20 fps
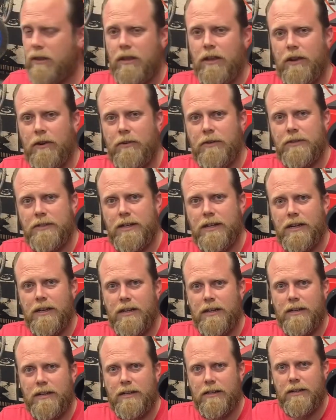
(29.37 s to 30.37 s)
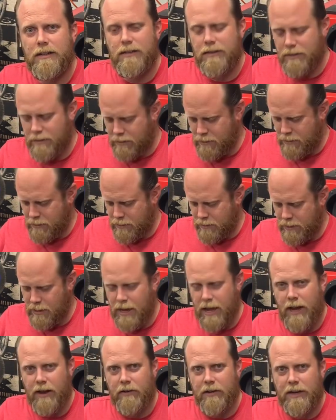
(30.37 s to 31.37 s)
There was a
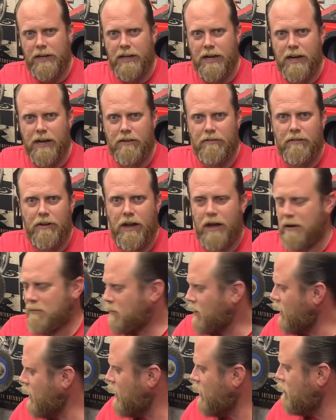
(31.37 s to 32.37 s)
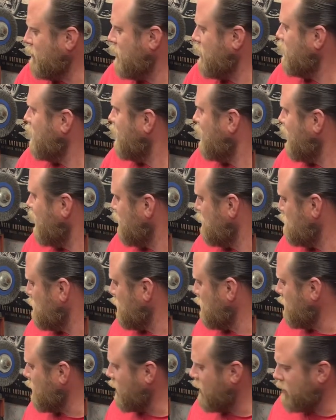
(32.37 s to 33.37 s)
angry duck flying by evidently. That was
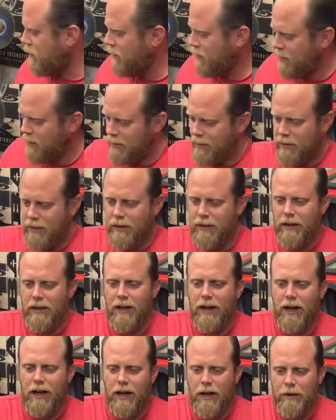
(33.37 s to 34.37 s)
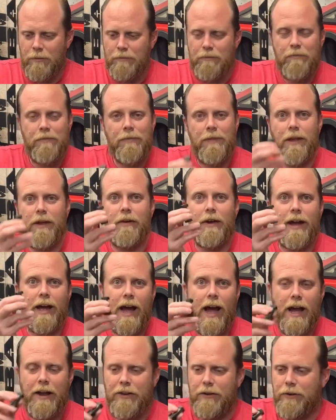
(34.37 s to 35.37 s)
pretty wild. Anyway,
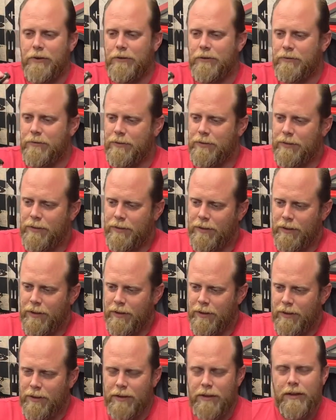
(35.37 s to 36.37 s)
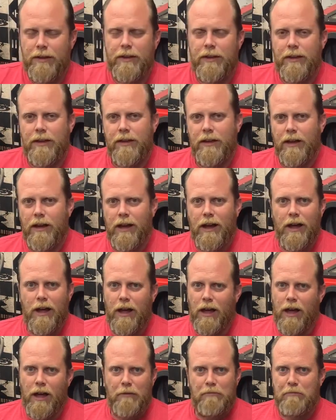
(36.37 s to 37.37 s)
I do.
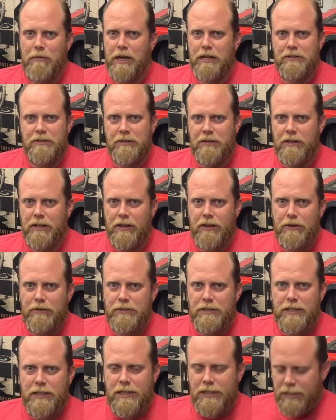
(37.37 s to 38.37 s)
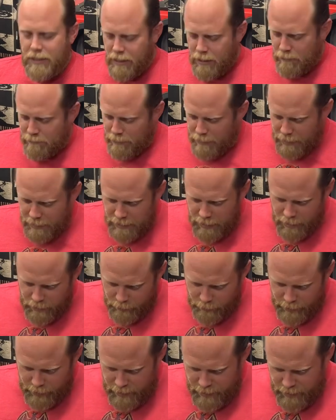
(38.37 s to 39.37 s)
I'm majorly OCD, but I tell you
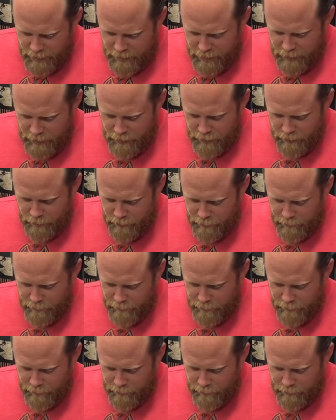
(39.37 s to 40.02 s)
what, you know,